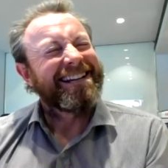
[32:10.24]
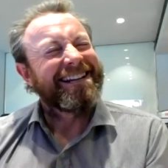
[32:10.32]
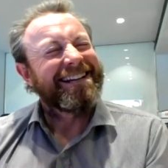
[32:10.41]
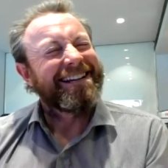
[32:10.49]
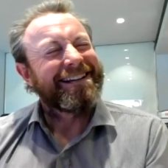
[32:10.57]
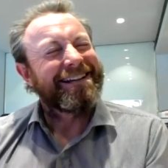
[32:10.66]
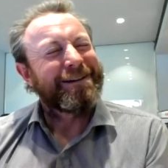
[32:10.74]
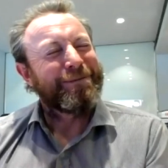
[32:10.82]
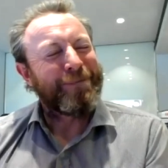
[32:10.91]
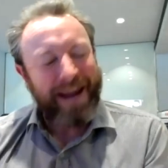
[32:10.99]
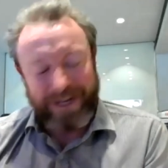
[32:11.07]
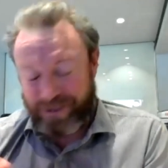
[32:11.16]
Man.
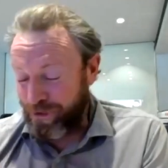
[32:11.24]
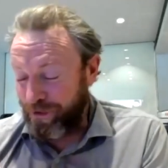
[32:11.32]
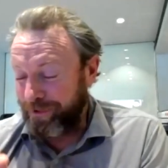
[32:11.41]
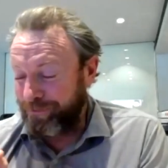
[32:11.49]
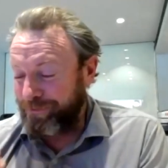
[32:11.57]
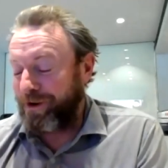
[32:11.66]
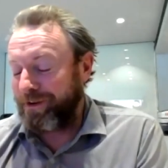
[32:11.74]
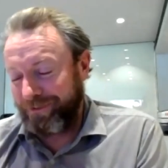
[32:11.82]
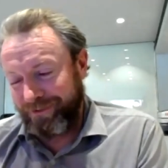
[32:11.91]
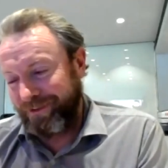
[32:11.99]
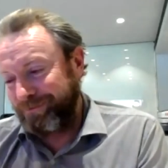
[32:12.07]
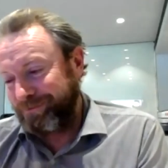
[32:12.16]
Sorry,
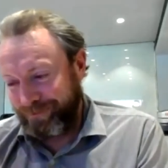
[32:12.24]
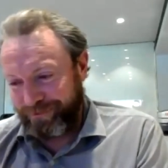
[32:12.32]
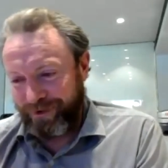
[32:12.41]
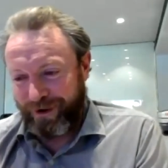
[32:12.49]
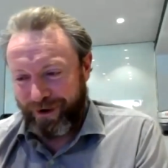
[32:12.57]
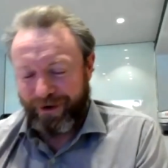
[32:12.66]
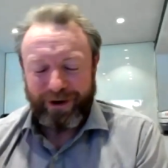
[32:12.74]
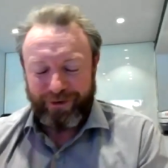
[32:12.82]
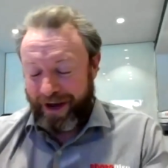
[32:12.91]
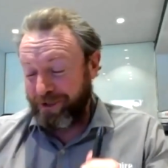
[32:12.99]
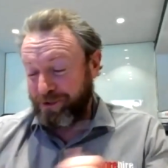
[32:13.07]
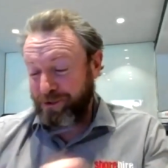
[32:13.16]
I
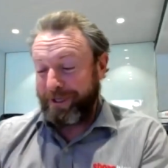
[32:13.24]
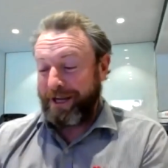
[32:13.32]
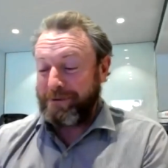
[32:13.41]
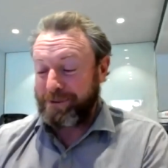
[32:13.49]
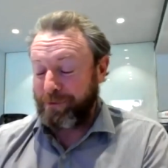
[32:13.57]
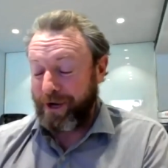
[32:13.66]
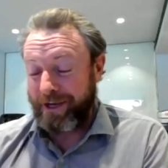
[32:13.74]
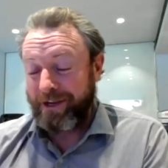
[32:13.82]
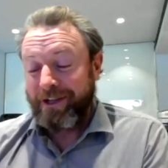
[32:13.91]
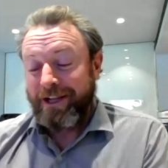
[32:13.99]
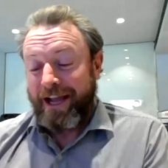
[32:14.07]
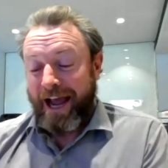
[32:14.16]
had too many names in my head.
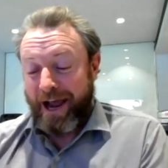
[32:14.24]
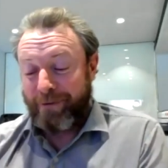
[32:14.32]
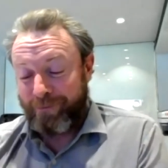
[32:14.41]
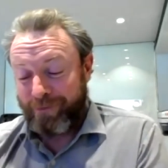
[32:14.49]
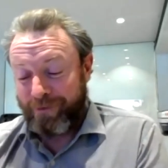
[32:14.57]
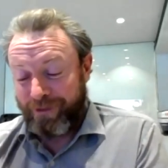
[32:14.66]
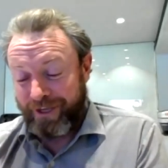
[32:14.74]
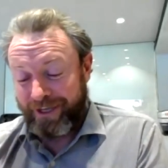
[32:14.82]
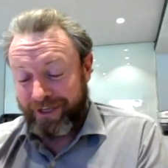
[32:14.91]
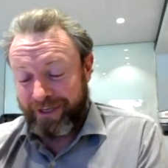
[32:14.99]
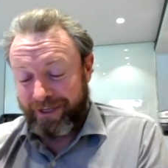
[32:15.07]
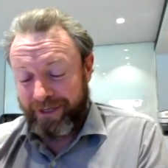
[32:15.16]

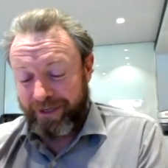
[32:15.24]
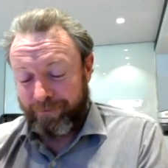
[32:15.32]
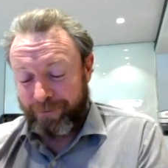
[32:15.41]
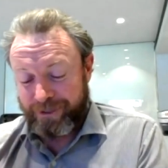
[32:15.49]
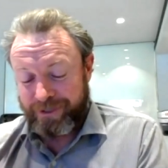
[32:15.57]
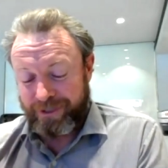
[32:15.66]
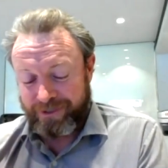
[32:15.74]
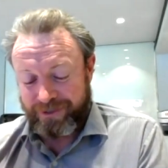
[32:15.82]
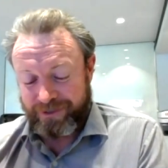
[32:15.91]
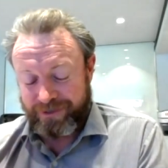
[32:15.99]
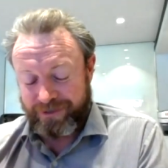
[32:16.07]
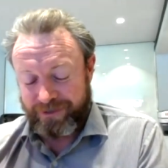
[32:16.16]
The
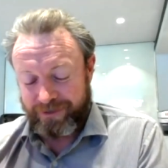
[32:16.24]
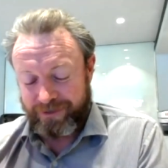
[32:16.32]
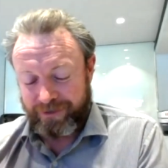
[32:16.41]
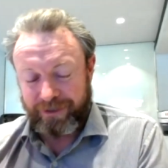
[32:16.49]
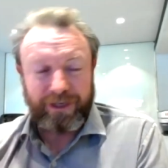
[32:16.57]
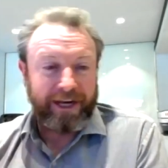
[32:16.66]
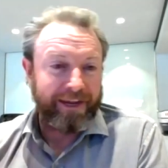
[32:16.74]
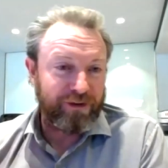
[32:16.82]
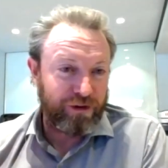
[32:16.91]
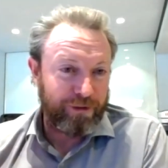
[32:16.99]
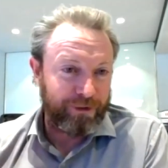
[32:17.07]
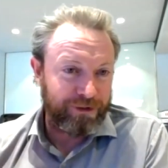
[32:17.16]
business, again, the
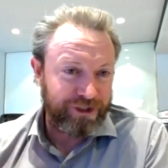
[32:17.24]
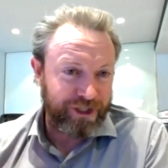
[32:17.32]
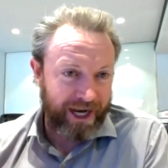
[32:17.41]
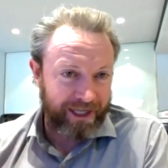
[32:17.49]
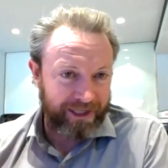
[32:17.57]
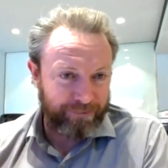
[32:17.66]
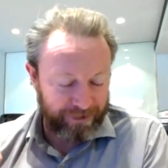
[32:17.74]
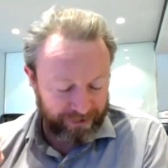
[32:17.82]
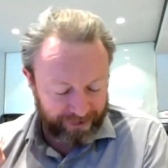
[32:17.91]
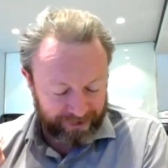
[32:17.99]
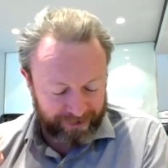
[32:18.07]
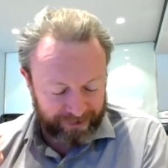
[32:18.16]
terminology, Katie, but
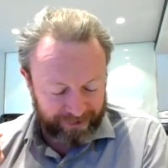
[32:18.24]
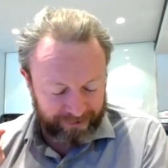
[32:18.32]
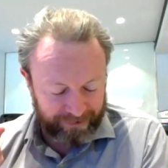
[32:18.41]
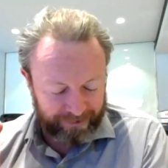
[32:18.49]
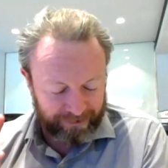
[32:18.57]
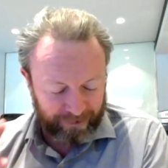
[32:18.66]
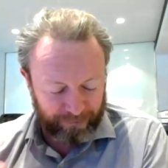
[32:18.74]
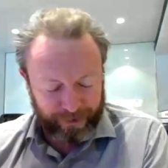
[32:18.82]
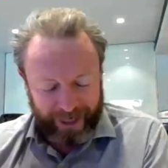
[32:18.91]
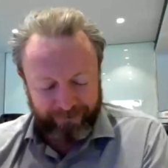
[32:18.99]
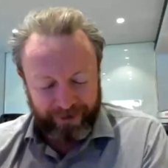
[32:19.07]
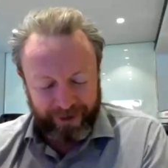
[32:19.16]
we
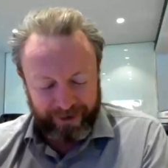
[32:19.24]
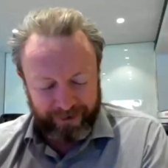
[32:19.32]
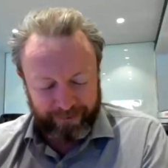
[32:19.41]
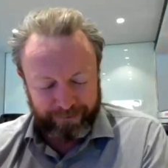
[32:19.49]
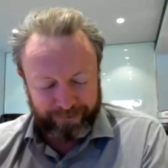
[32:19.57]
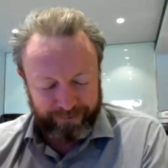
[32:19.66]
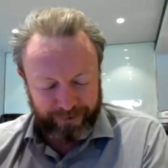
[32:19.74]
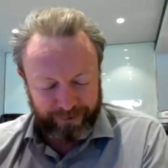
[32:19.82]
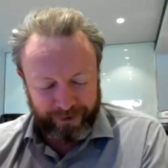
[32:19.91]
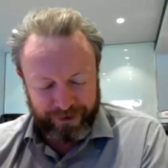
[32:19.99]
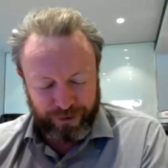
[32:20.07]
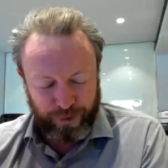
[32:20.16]
had done it.
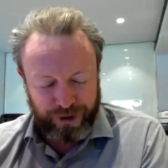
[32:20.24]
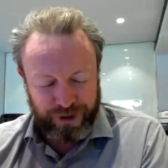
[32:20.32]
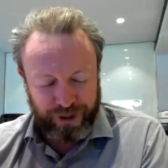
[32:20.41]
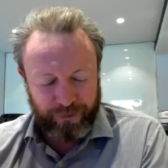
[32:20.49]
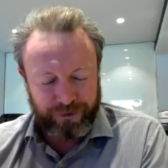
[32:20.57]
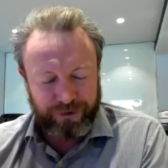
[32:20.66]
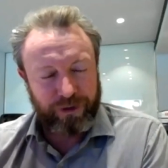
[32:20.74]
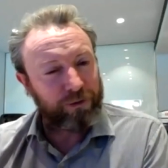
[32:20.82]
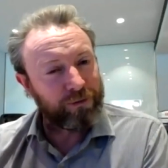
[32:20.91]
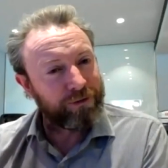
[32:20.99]
The questionnaire. What's it called?